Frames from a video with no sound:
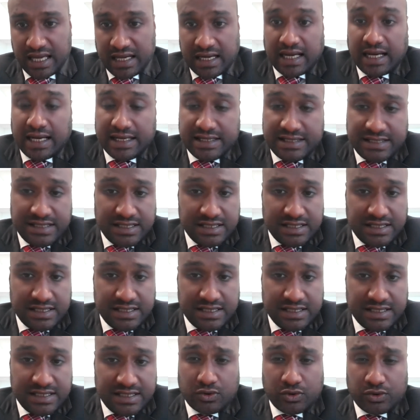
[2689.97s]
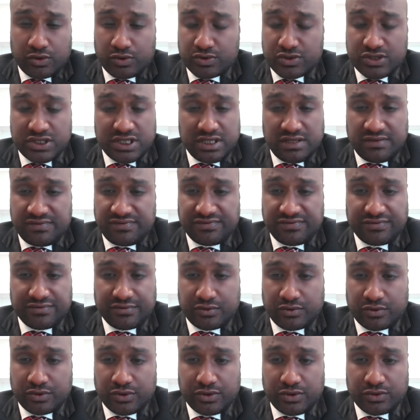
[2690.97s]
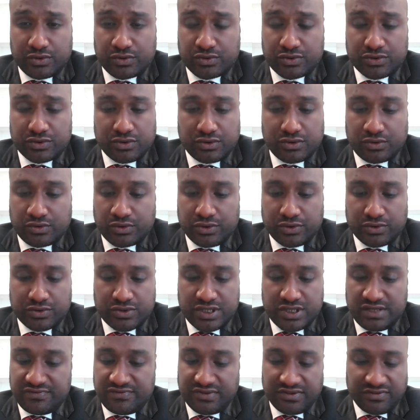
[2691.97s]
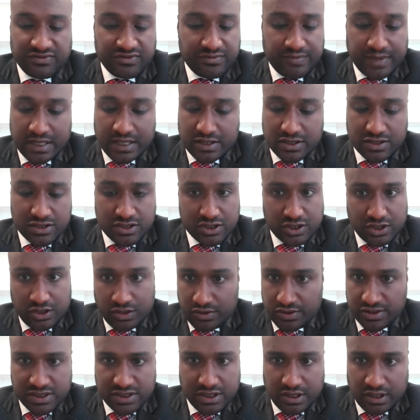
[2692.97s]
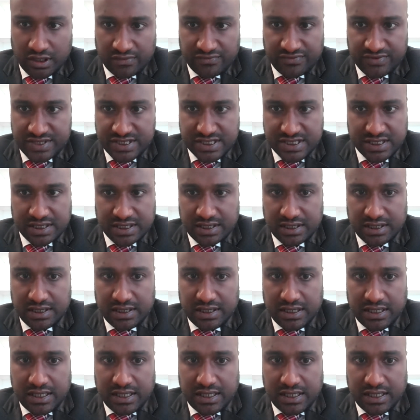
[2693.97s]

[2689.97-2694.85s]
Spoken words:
an IT team, or your chief information security officer